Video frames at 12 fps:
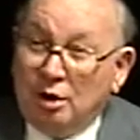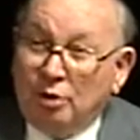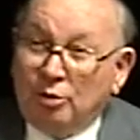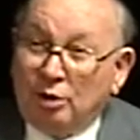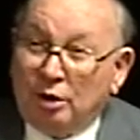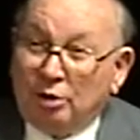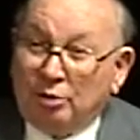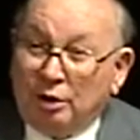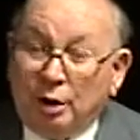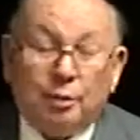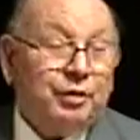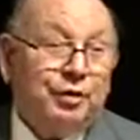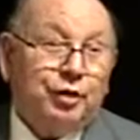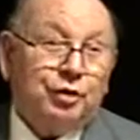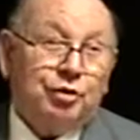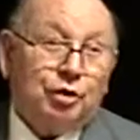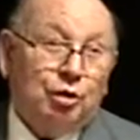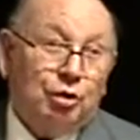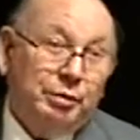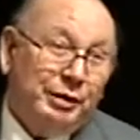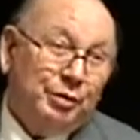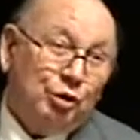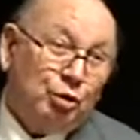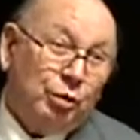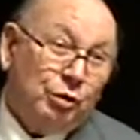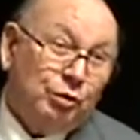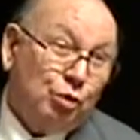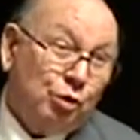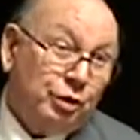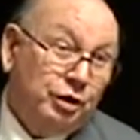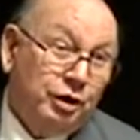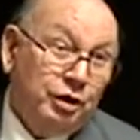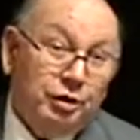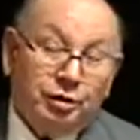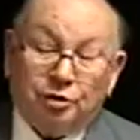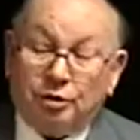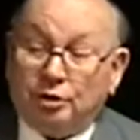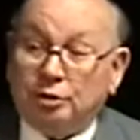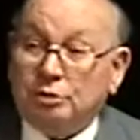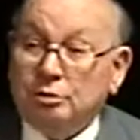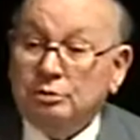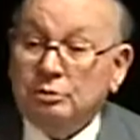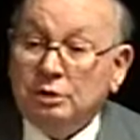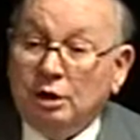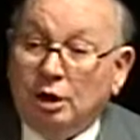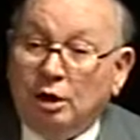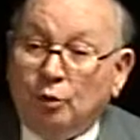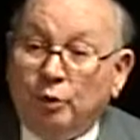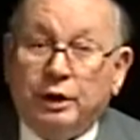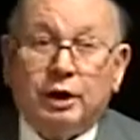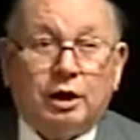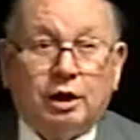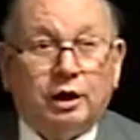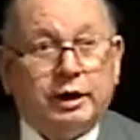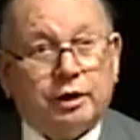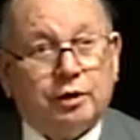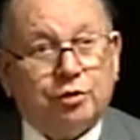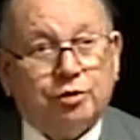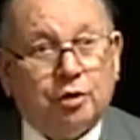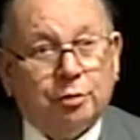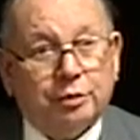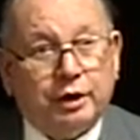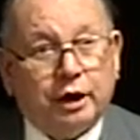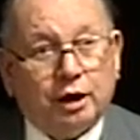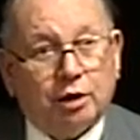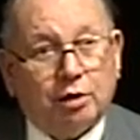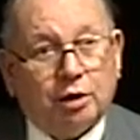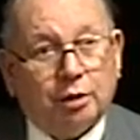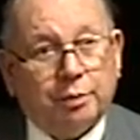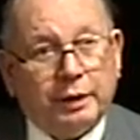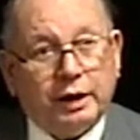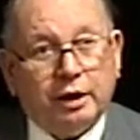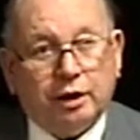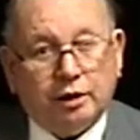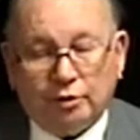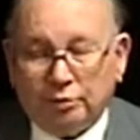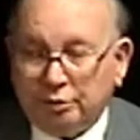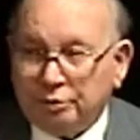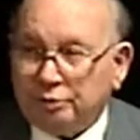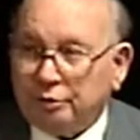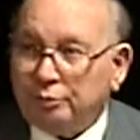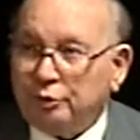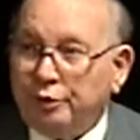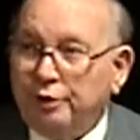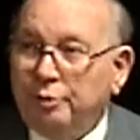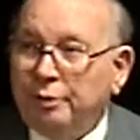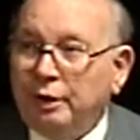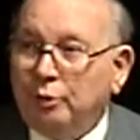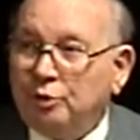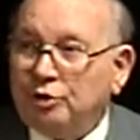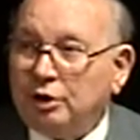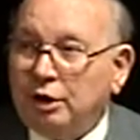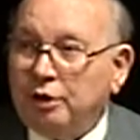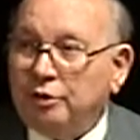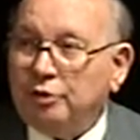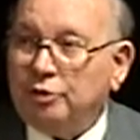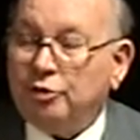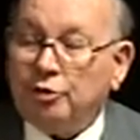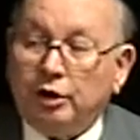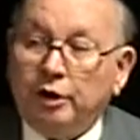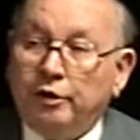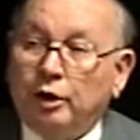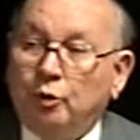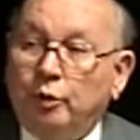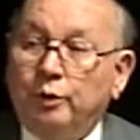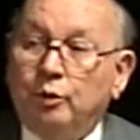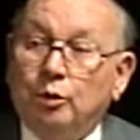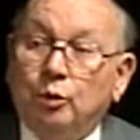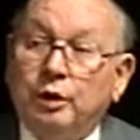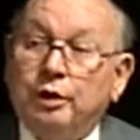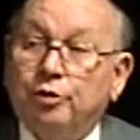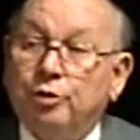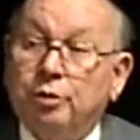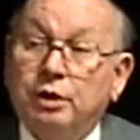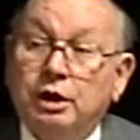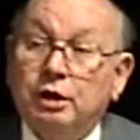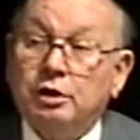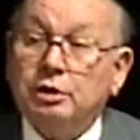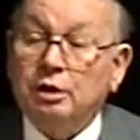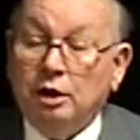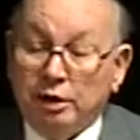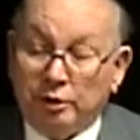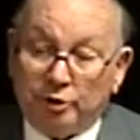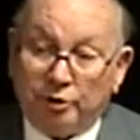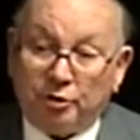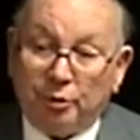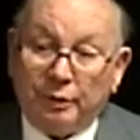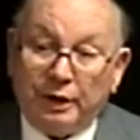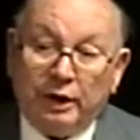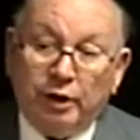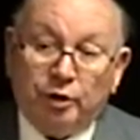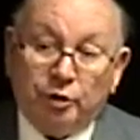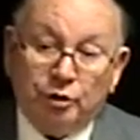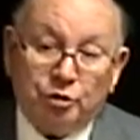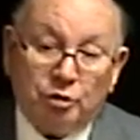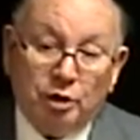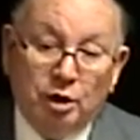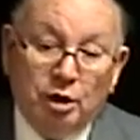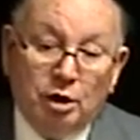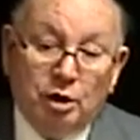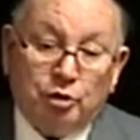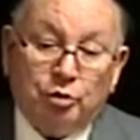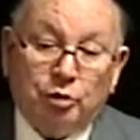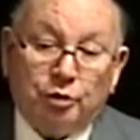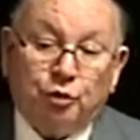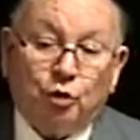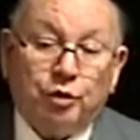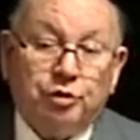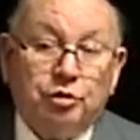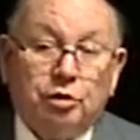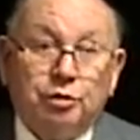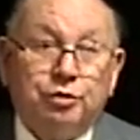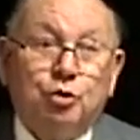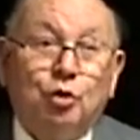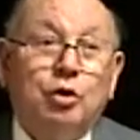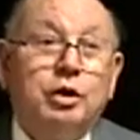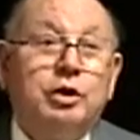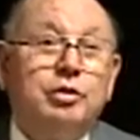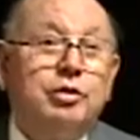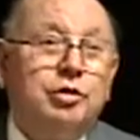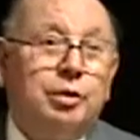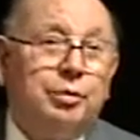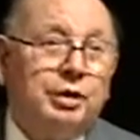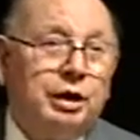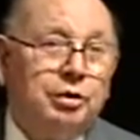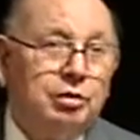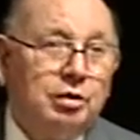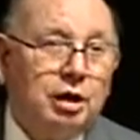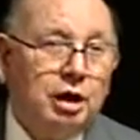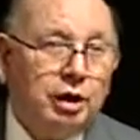Well, a number of years ago, maybe 12, 14 years ago, we got a letter from Kellogg Banking from Green Bay, Wisconsin, saying that we were one of 300 and some heirs to a fortune of $400 and some thousand,